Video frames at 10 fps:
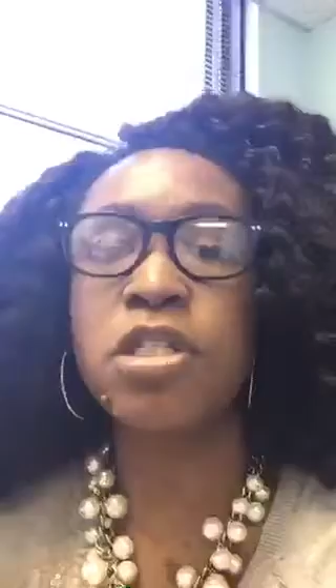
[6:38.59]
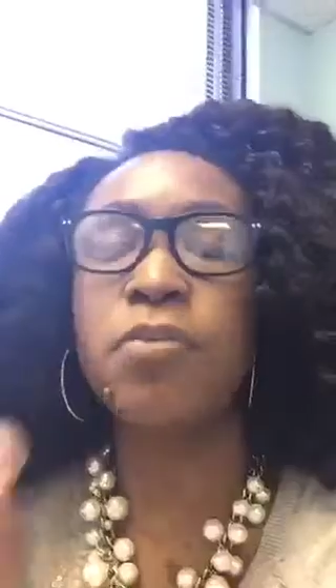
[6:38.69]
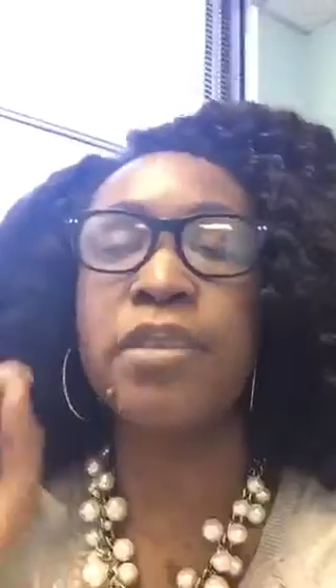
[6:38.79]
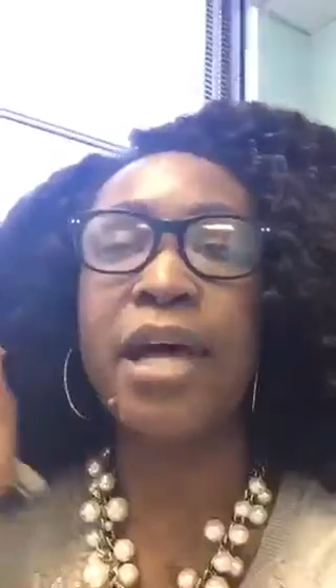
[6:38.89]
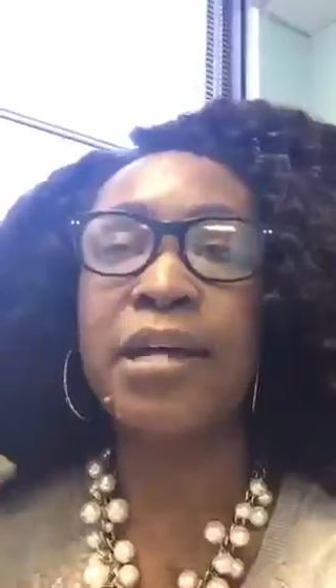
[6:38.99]
So
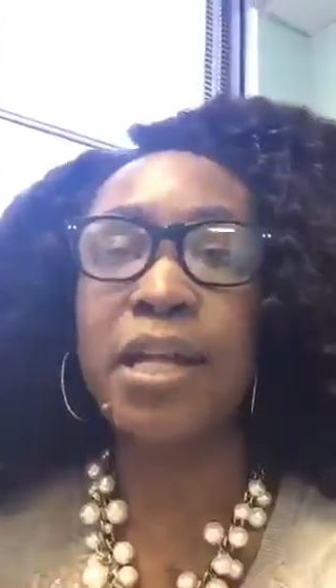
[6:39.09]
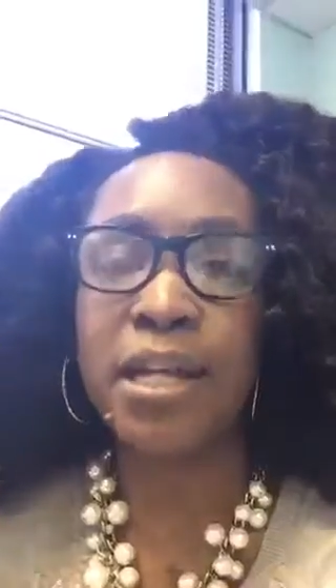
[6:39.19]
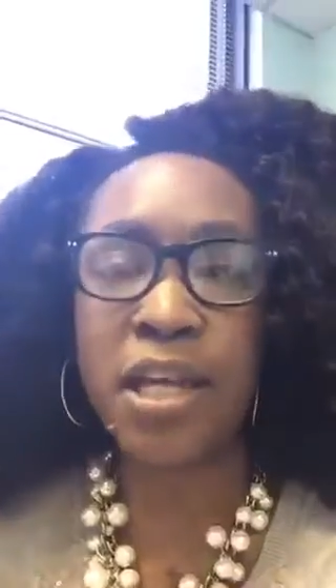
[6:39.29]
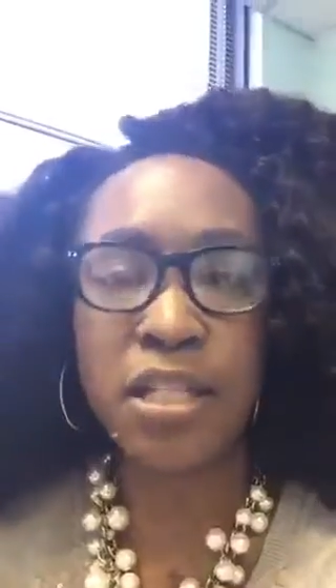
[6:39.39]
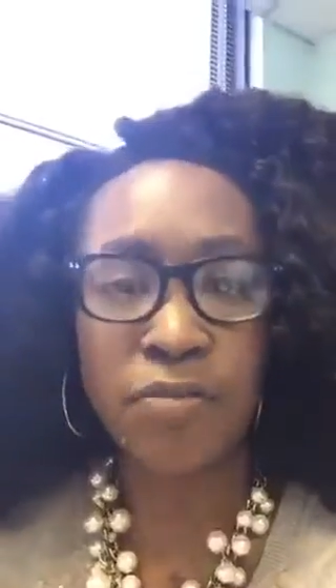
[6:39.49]
when that
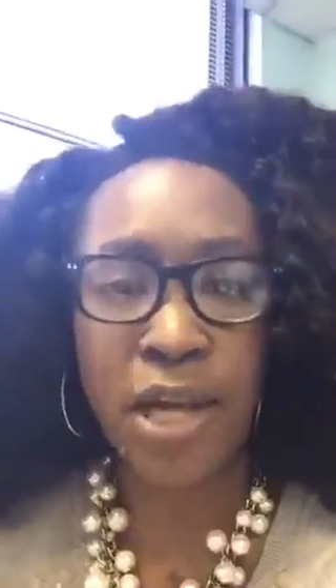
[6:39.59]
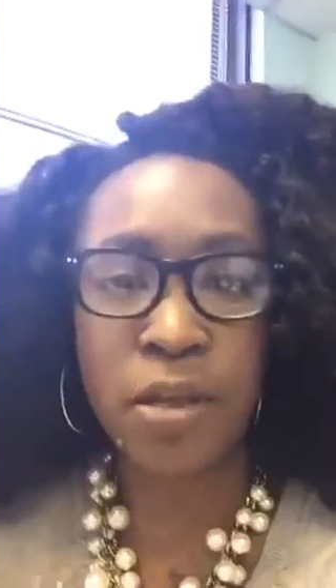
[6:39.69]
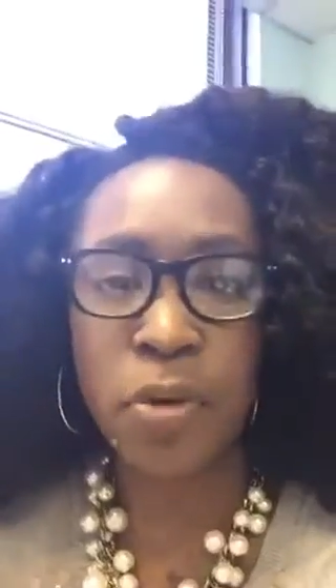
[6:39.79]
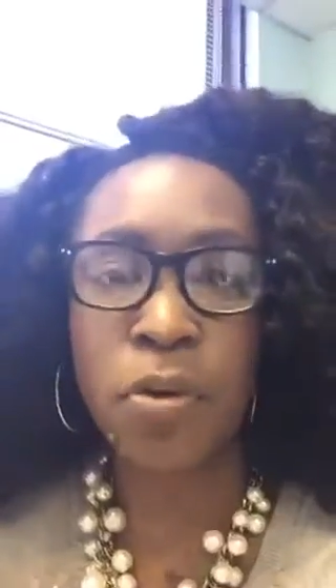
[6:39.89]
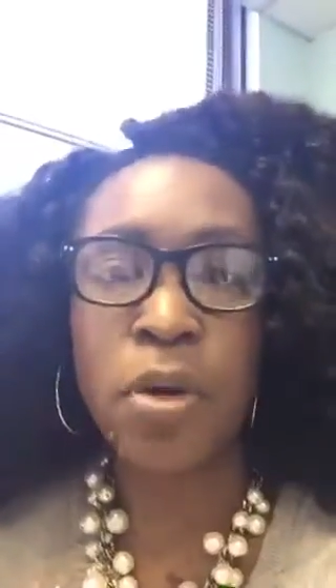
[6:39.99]
is
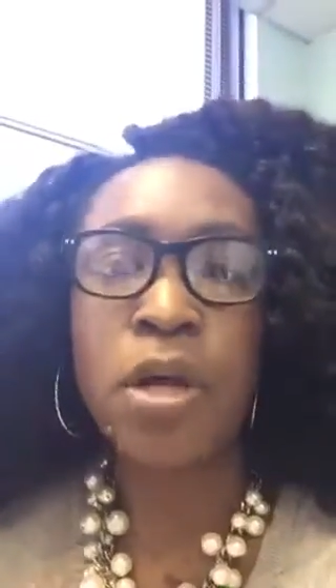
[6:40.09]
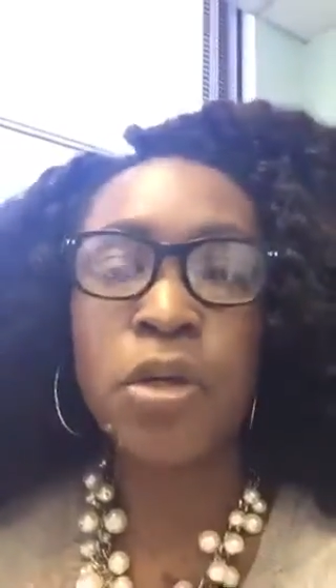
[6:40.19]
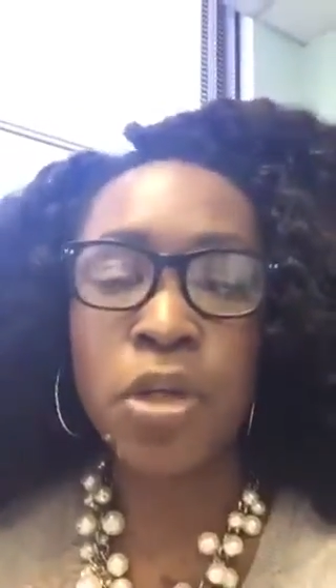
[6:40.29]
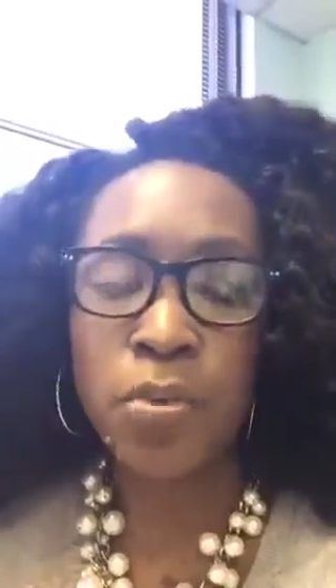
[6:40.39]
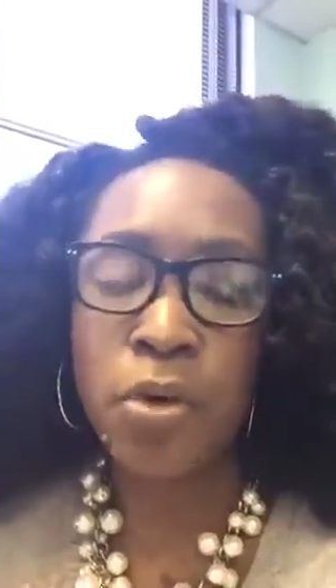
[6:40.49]
available,
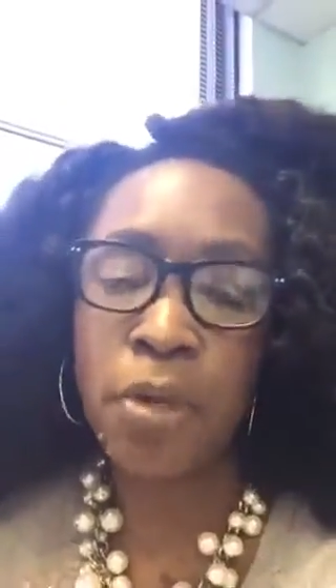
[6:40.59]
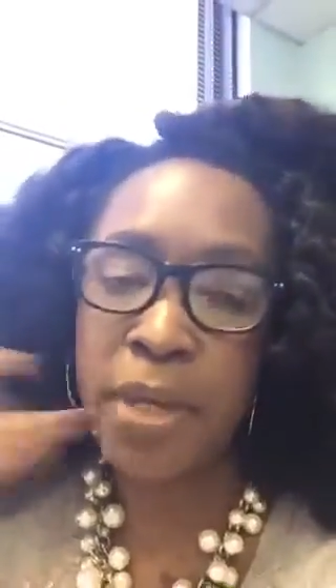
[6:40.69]
you will